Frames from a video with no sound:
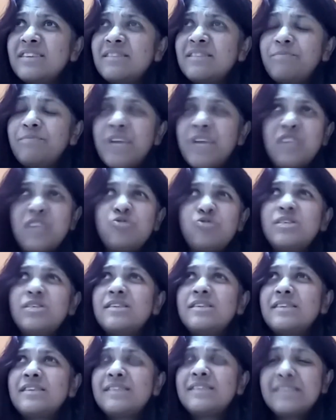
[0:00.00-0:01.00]

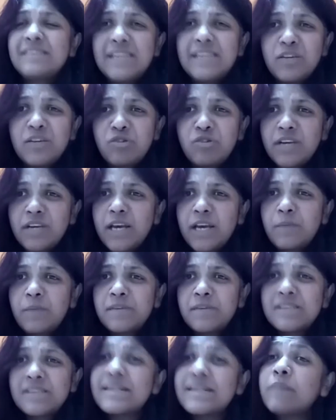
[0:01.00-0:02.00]
prejudices,
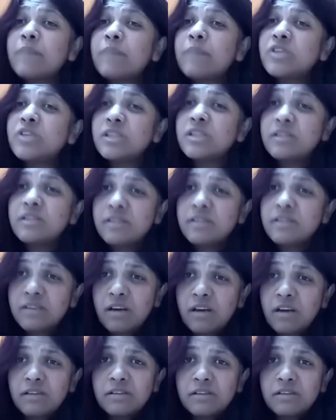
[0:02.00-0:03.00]
stereotypes, assumptions
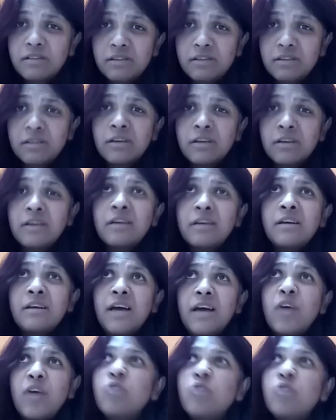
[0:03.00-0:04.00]
rather.
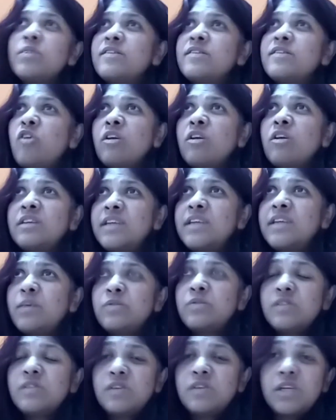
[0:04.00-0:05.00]
I always thought that I
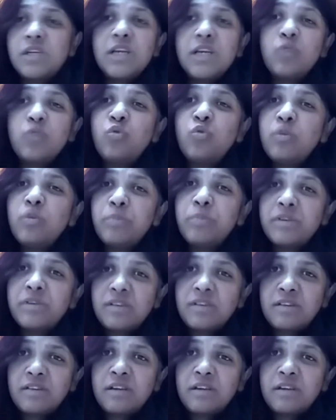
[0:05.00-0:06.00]
was this really cool
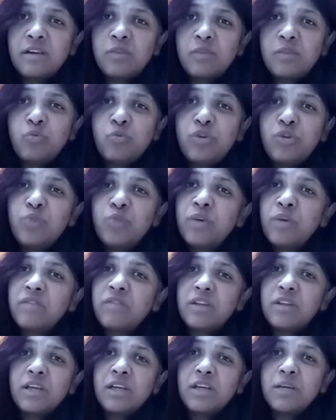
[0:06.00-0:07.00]
person who knew
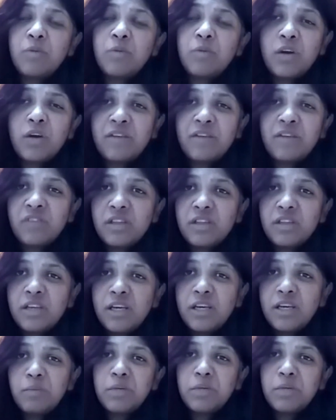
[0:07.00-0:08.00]
everything about everything.
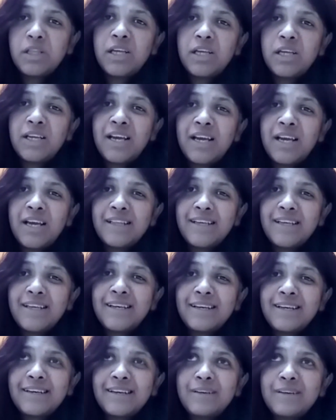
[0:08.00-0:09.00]
But then I
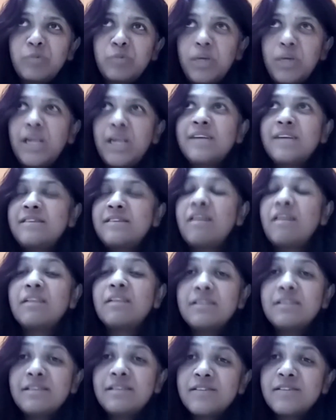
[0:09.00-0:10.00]
think when I
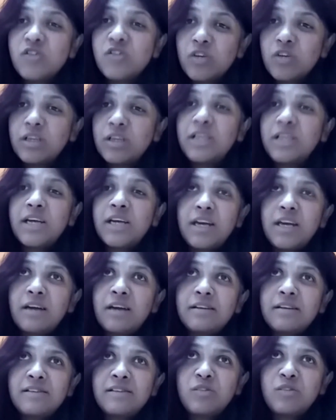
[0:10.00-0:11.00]
started this journey, I
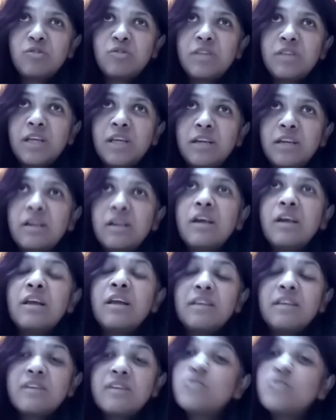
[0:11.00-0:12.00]
understood that
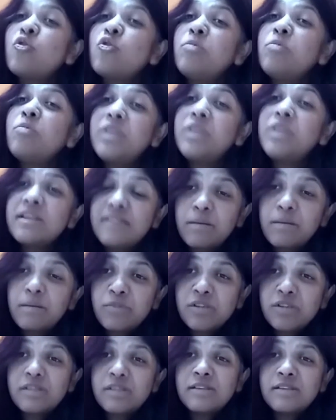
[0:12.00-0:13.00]
there's so many
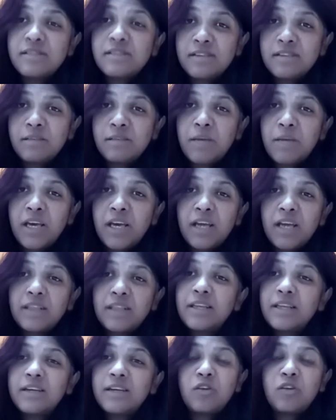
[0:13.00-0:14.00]
assumptions in my head
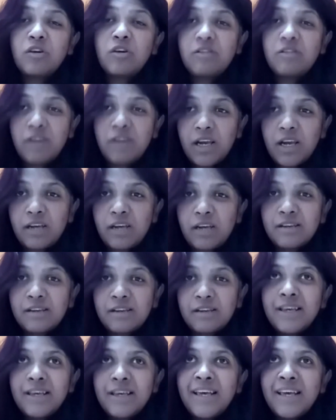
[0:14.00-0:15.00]
that are not right.
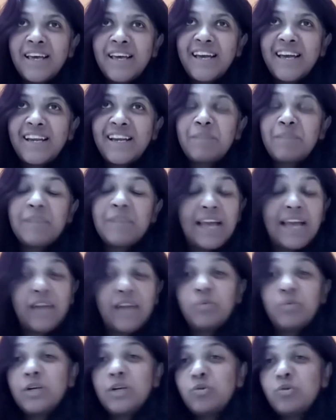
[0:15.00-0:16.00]
And I'm
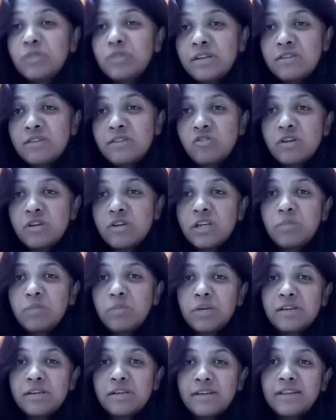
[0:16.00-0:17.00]
glad we took this
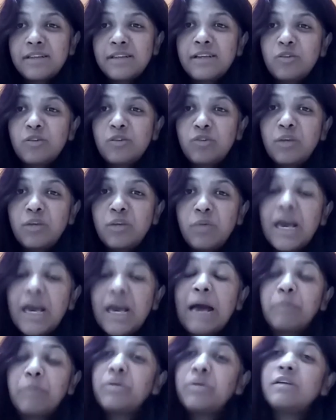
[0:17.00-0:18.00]
journey, because I think today we're
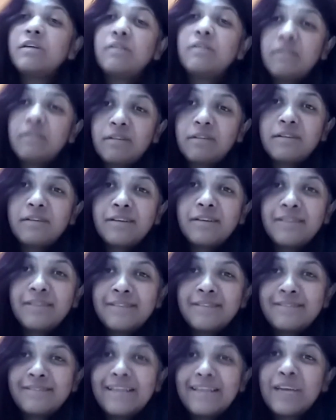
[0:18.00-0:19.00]
happier
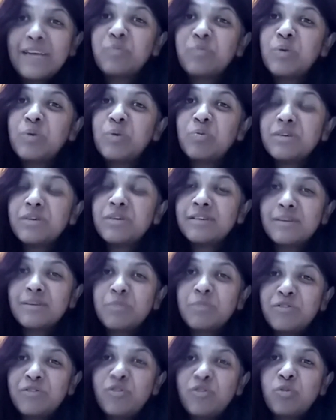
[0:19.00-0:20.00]
than we were
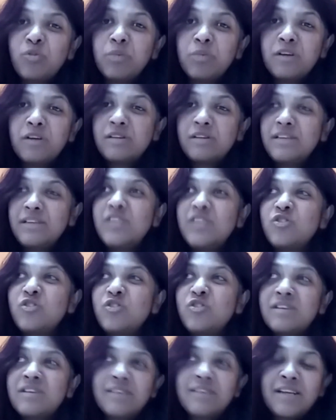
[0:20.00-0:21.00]
before, because each
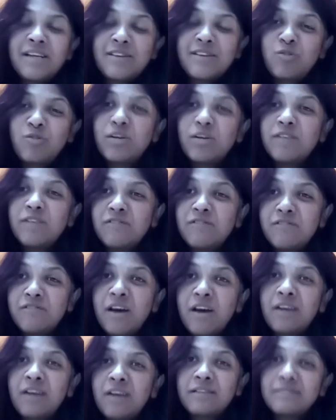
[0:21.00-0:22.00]
of us gets to live
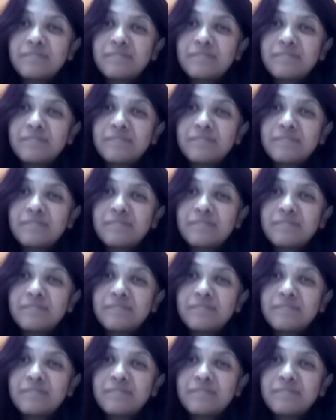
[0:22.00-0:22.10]
our